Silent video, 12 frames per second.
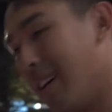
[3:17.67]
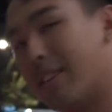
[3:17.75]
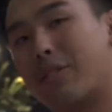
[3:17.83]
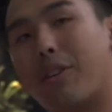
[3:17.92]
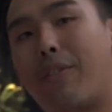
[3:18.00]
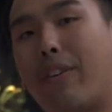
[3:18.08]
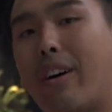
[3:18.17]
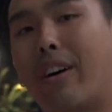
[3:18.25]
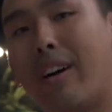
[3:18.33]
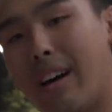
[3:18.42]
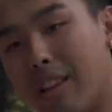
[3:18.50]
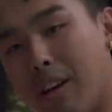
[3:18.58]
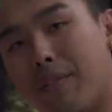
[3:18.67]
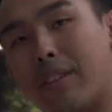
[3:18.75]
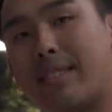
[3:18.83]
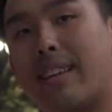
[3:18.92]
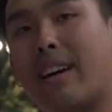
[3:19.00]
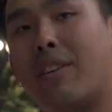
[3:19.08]
so far I love the
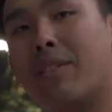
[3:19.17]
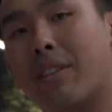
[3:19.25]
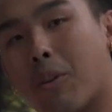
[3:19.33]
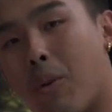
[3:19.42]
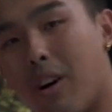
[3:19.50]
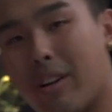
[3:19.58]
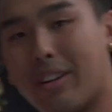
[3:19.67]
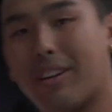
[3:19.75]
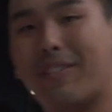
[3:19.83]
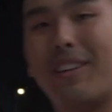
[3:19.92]
sound and the quality of